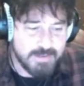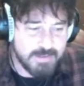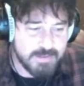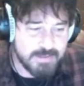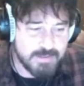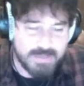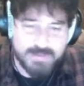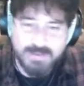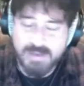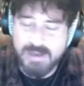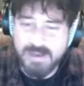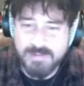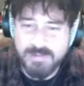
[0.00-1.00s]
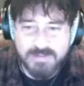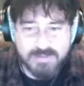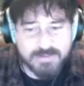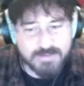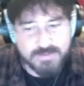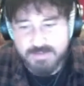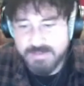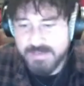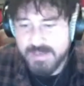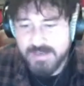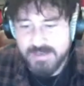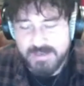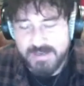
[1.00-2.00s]
like
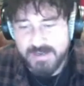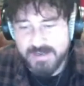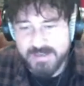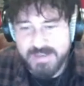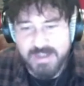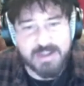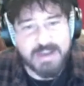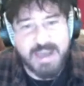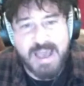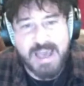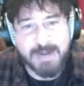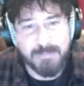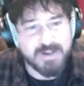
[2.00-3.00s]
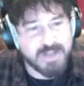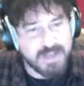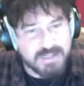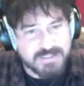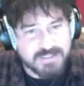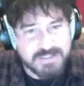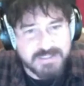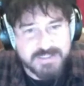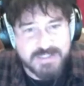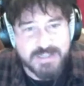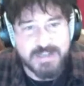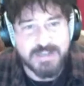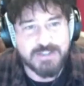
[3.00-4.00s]
Kel and Adam are cousins,
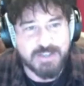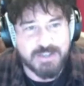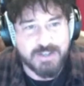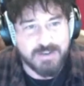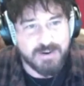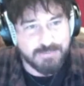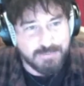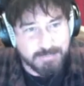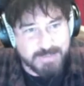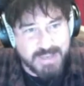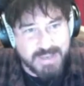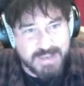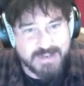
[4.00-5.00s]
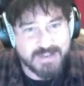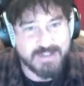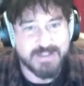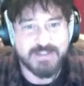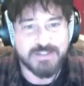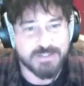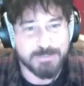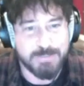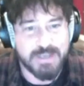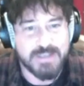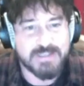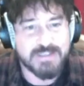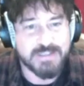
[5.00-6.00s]
and are from Canada. It just
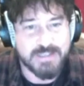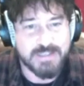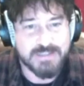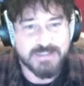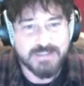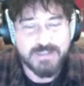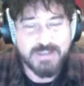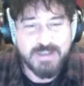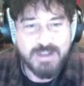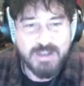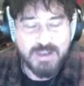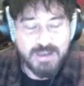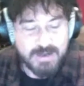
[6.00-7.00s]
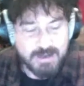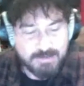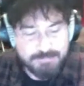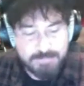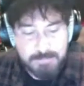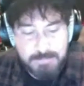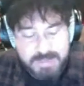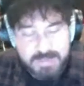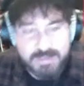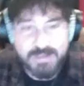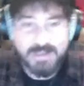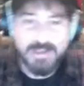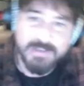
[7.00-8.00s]
makes sense. And for
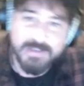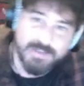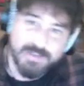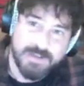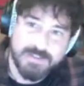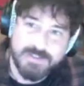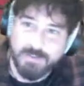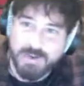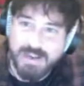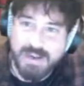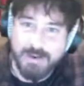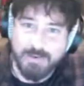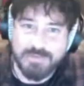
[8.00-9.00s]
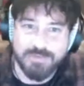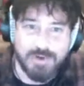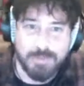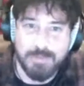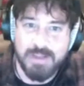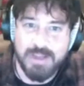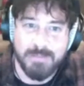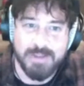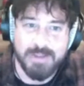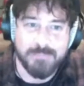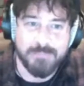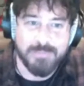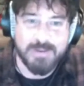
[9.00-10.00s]
me, Sean's 3 hours from me. I
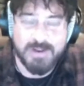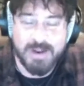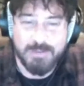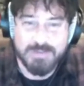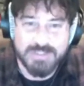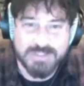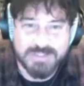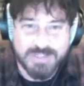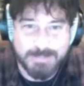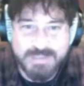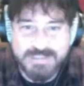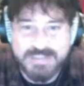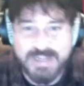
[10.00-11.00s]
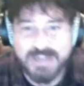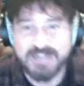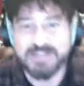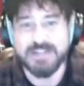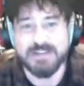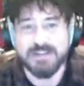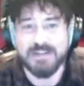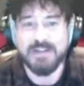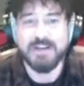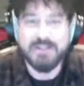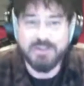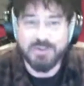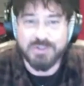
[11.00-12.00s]
mean, I was just up at his house and
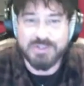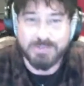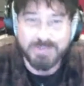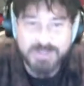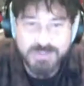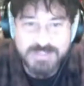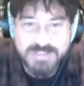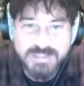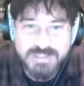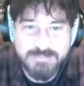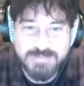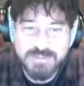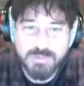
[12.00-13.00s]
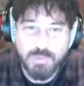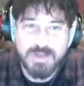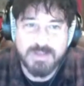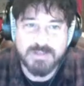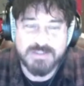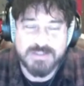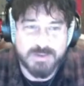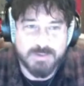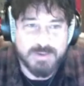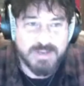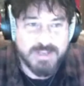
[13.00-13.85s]
doing some acoustic stuff as well. So